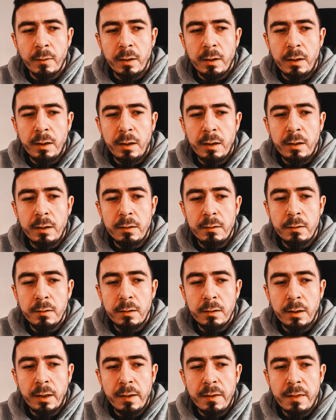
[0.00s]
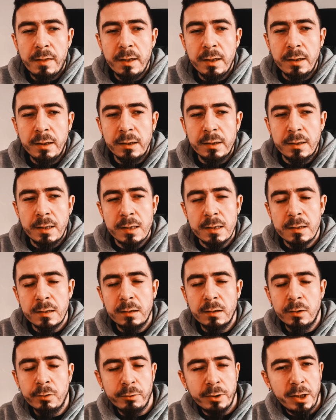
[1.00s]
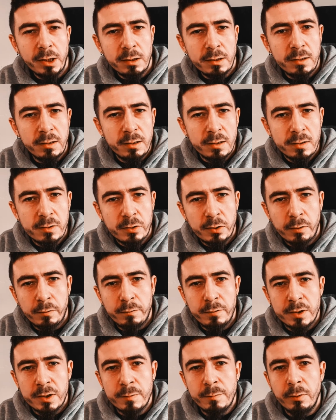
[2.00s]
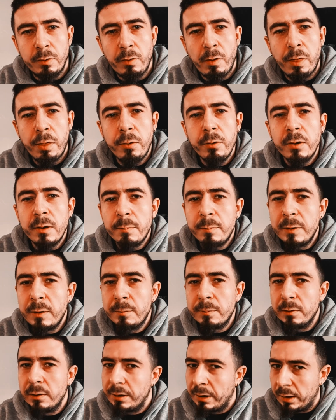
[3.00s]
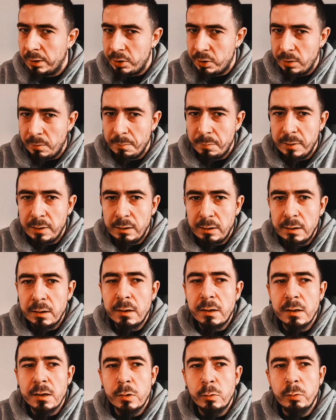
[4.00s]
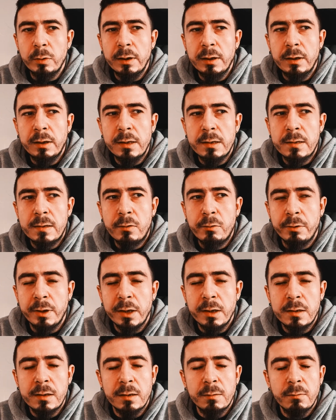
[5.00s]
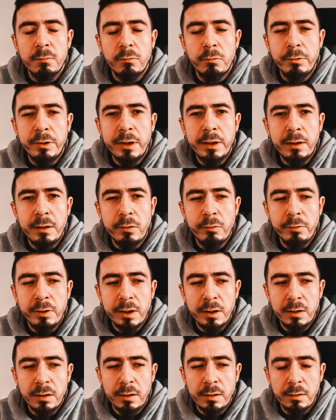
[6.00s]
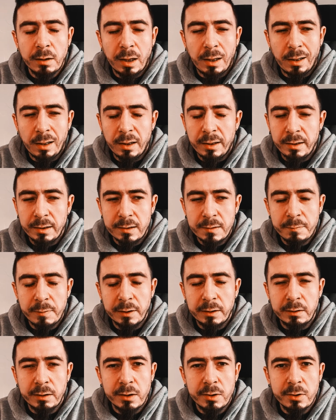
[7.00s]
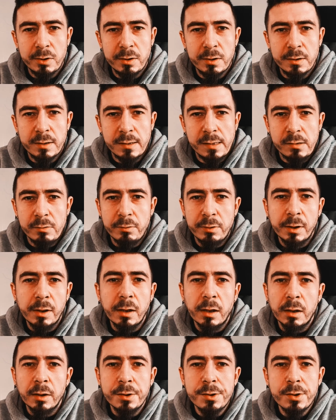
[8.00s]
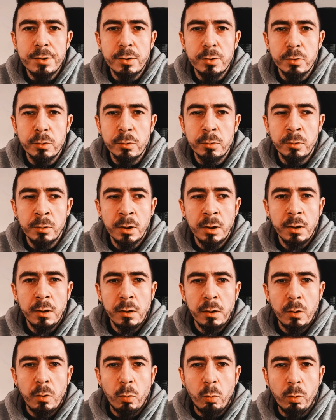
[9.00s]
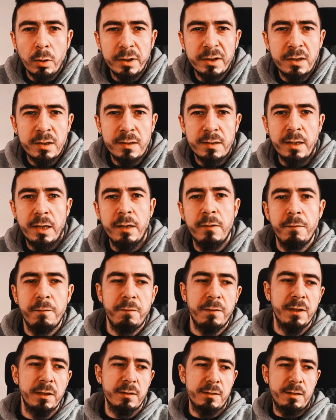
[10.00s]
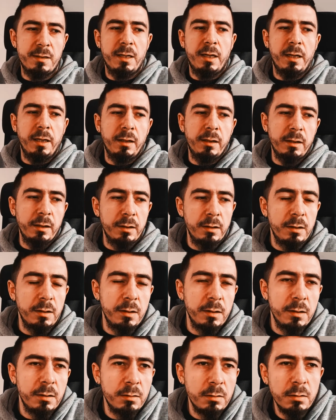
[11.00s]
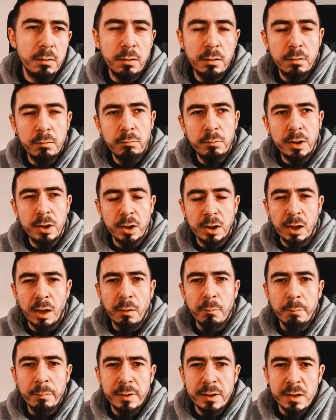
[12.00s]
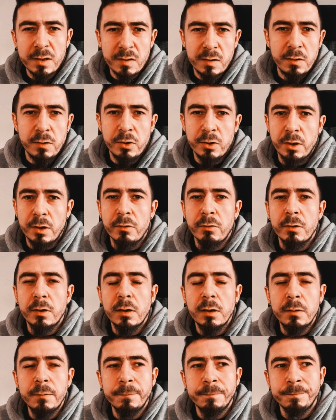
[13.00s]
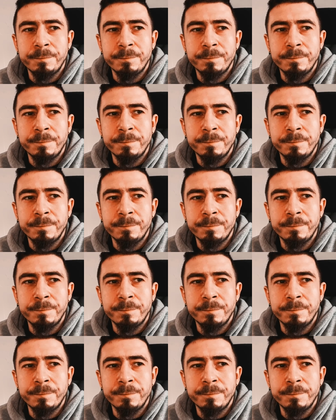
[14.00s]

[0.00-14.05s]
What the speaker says: And I think it does a great disservice both to the people that are jumping in, as well as create some really high expectations as regards to what design feels like in companies in general.